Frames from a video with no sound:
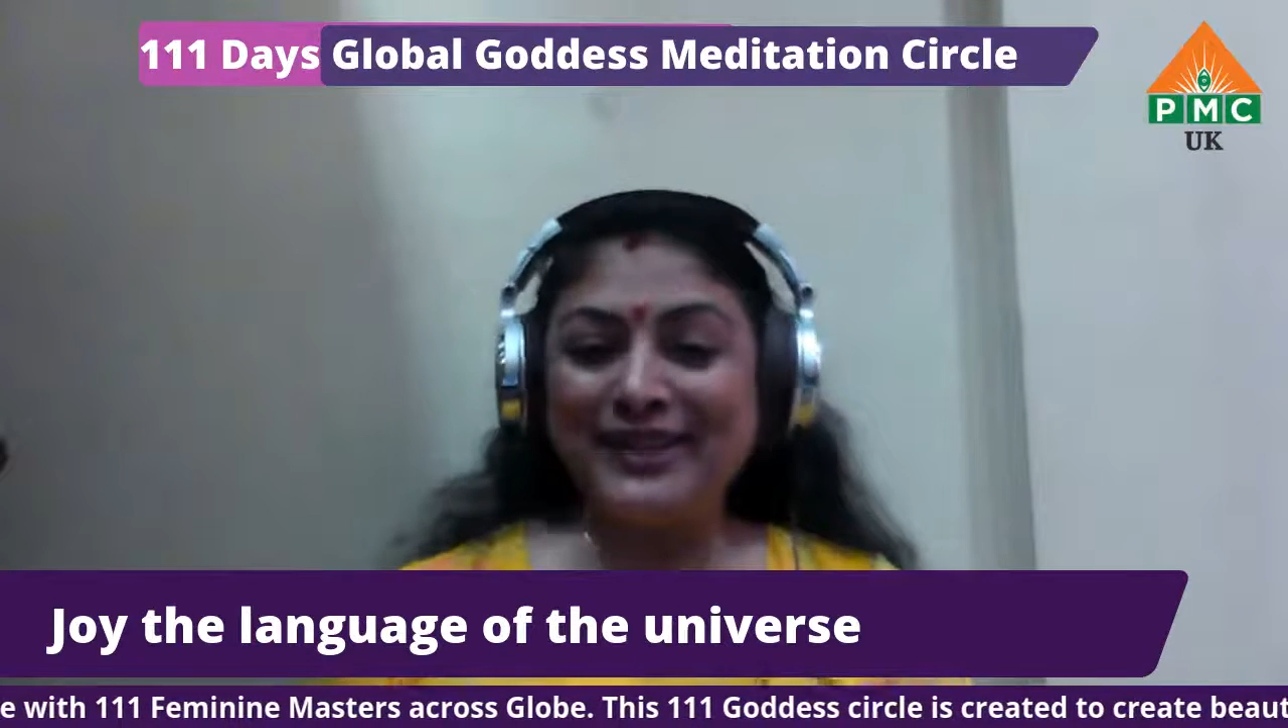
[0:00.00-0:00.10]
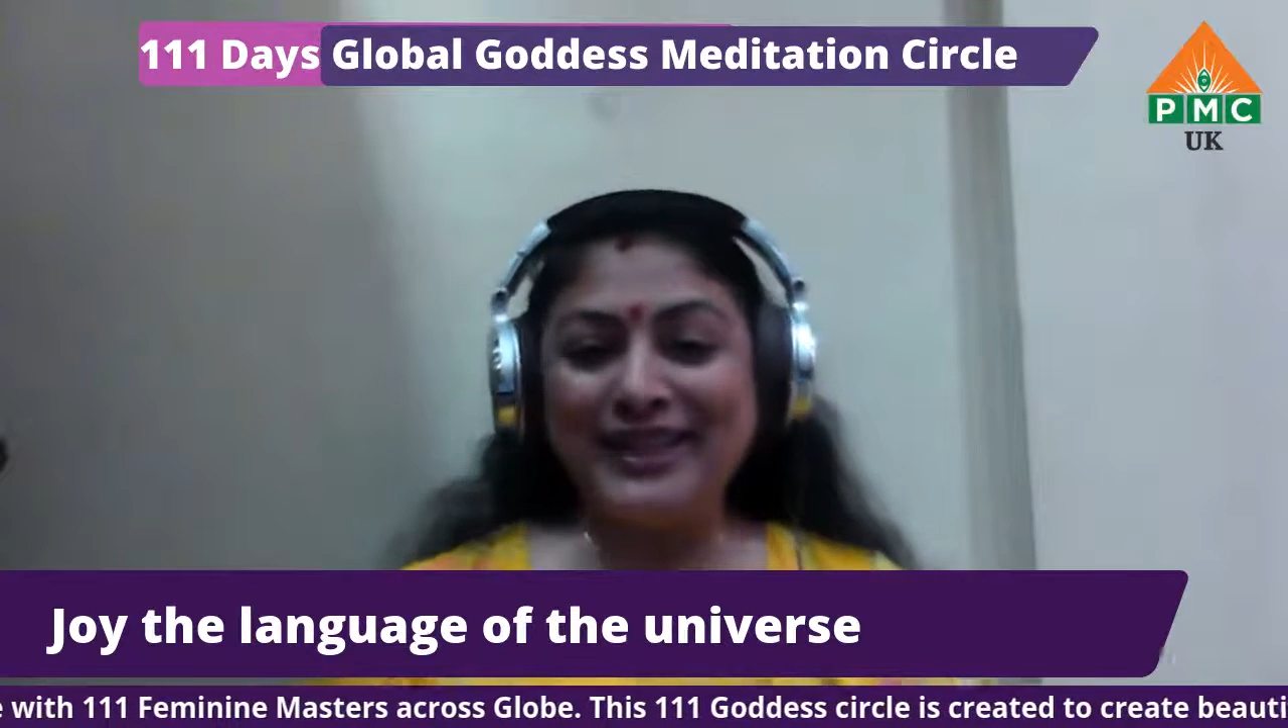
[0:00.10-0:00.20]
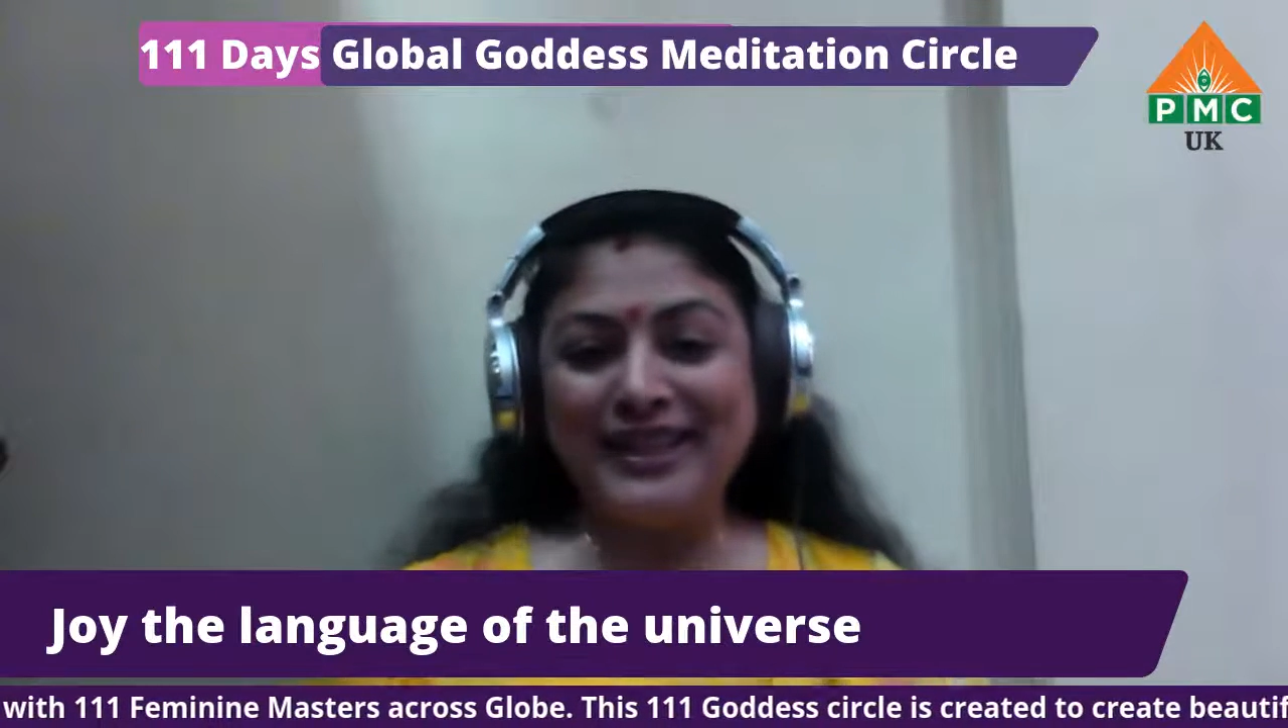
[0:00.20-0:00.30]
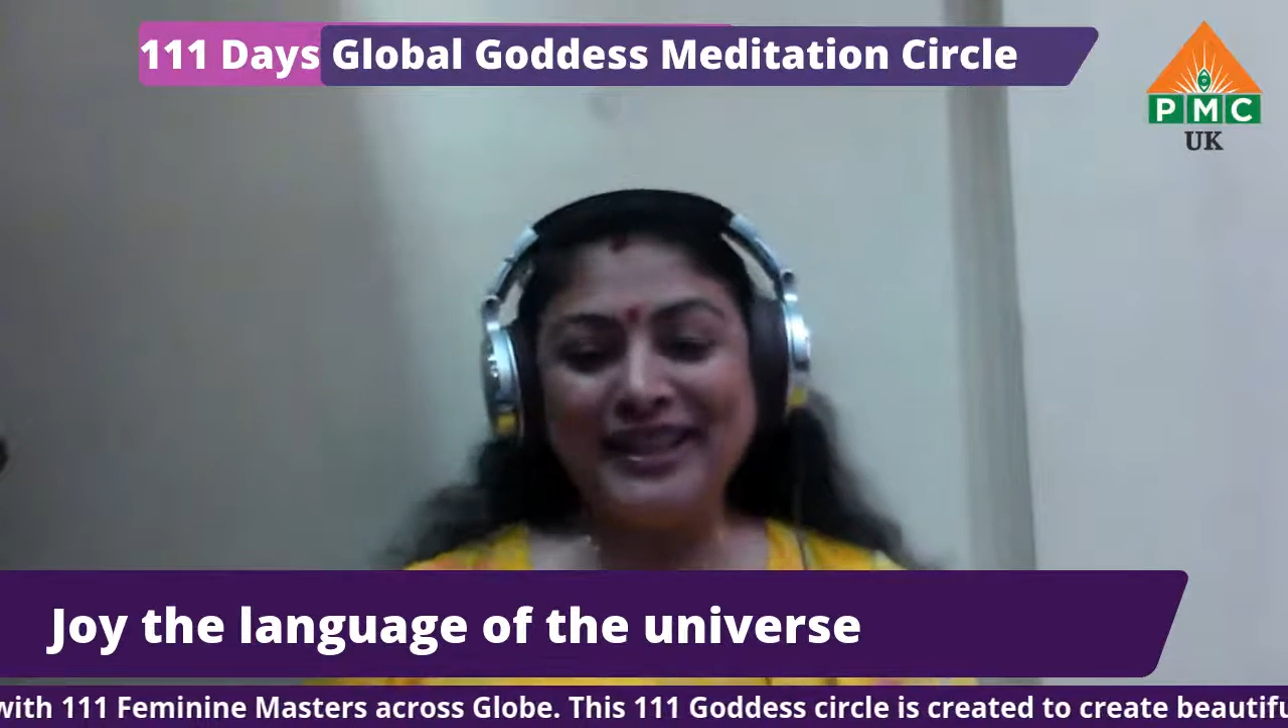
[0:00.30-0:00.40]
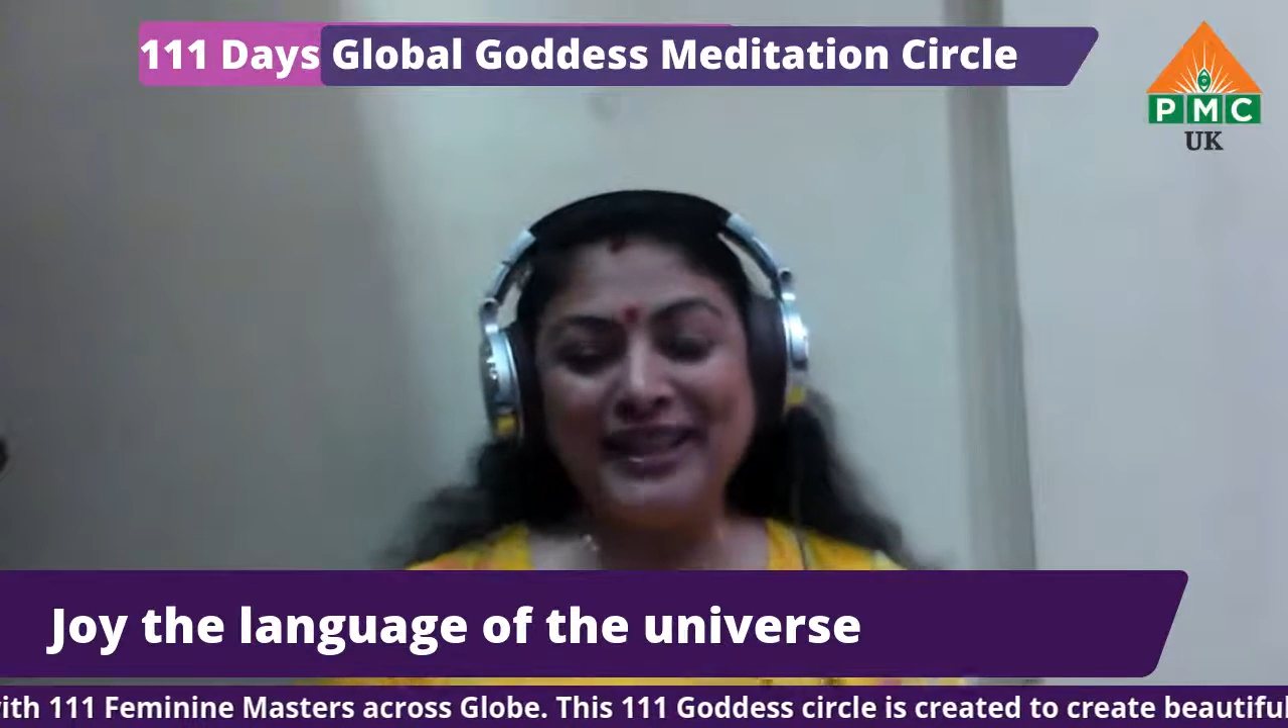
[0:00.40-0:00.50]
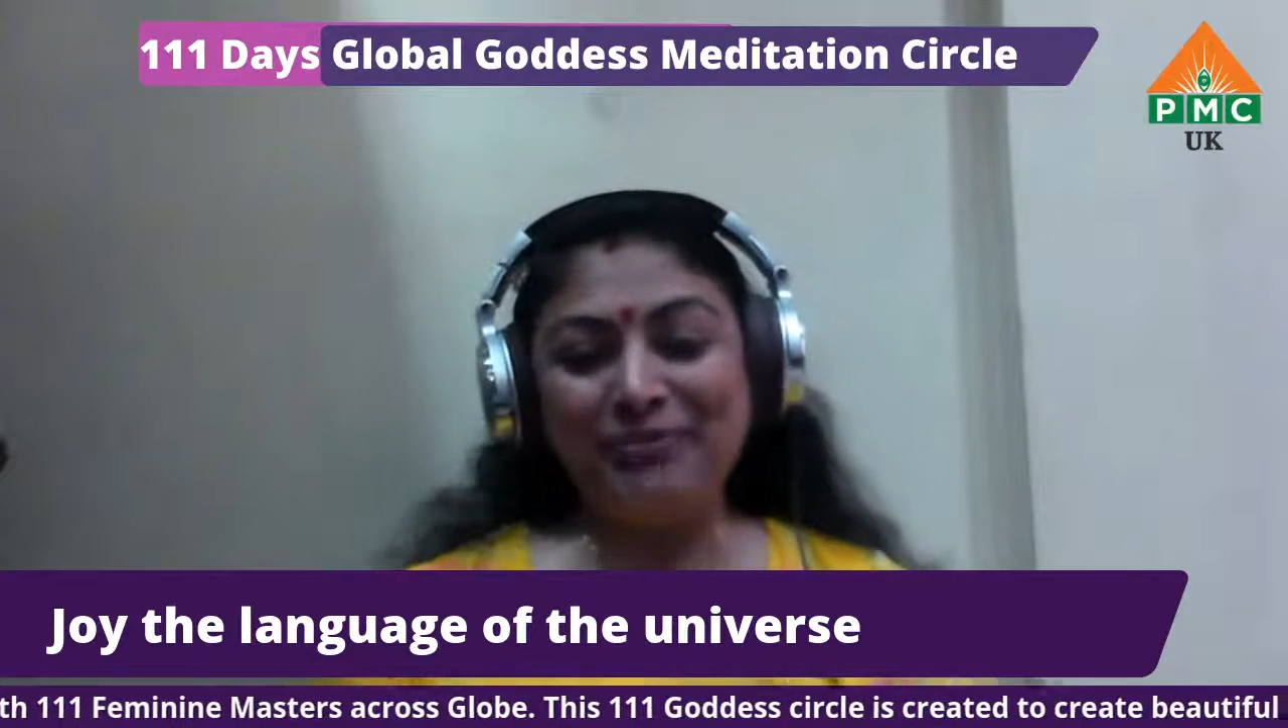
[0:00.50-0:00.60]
reaching